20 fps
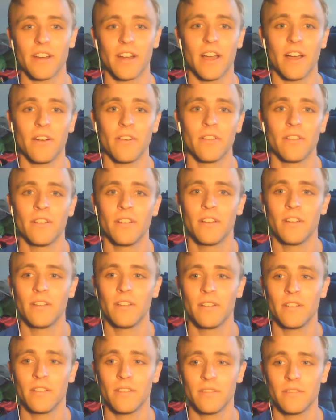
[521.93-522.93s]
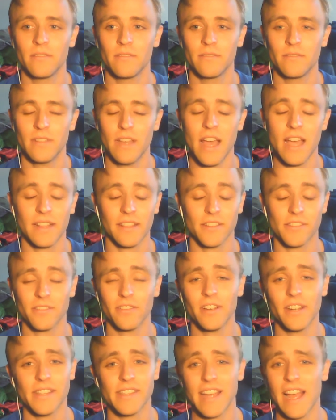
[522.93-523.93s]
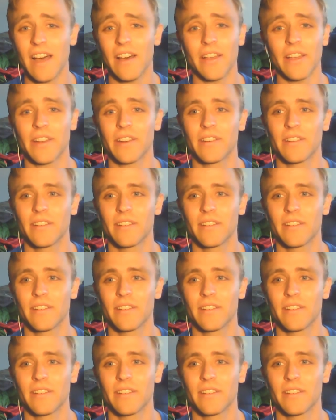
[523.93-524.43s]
now. Heck, there's a lot of talent.